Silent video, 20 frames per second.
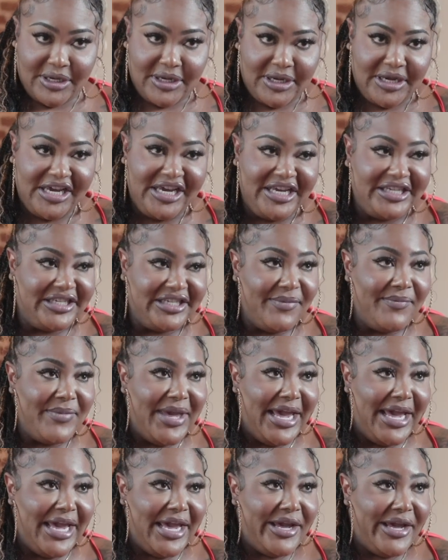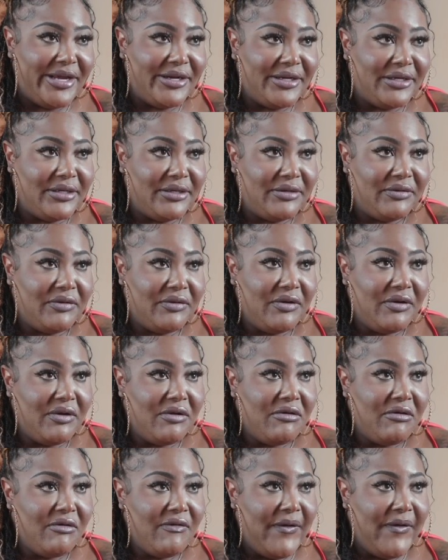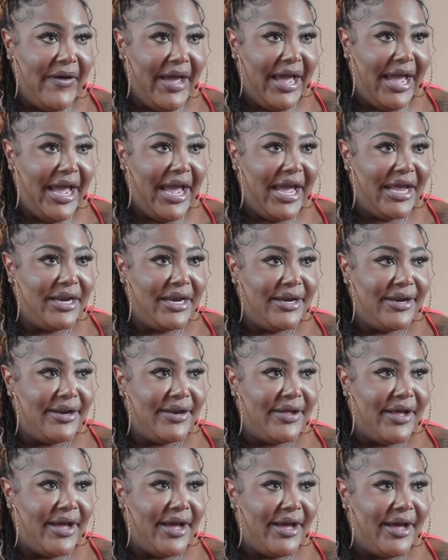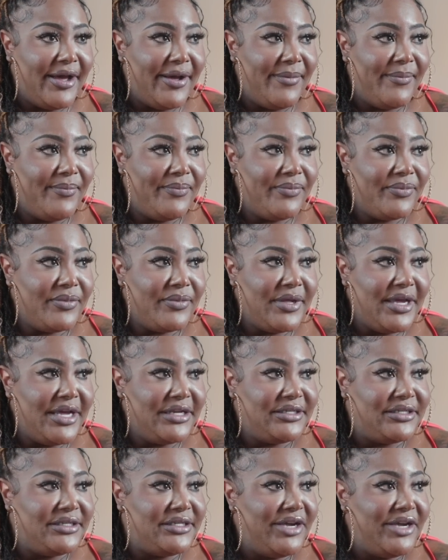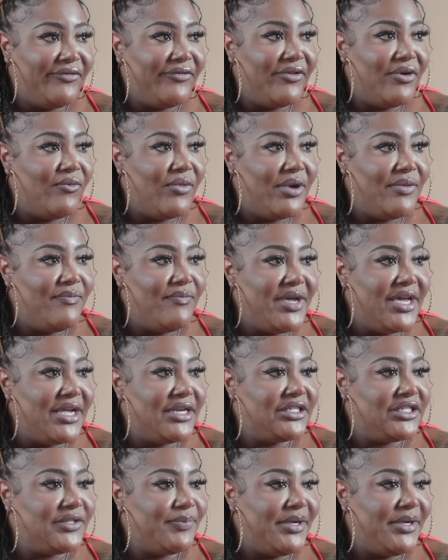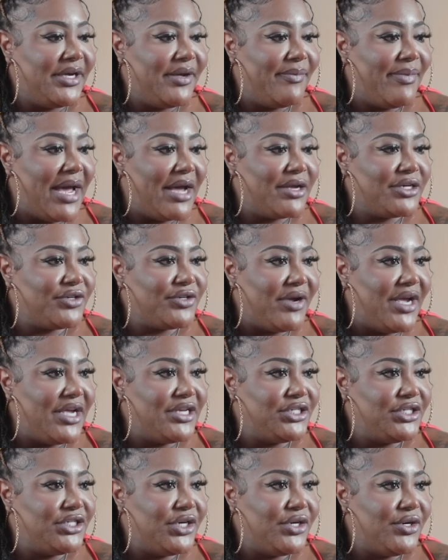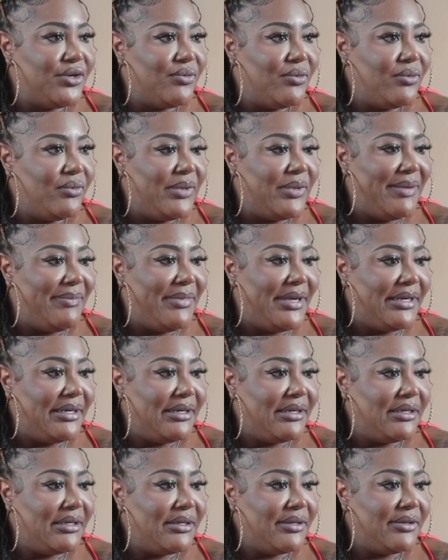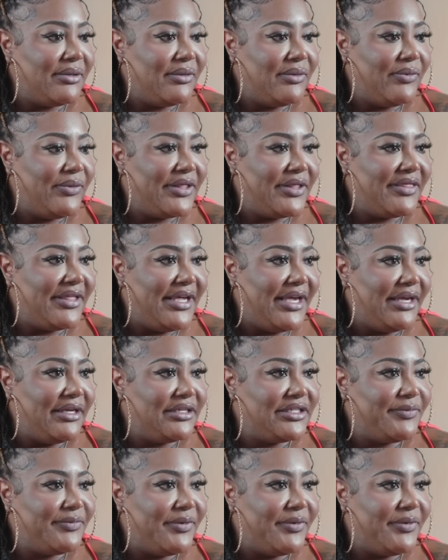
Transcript: he's a man and um it's different when men speak about transgender women with things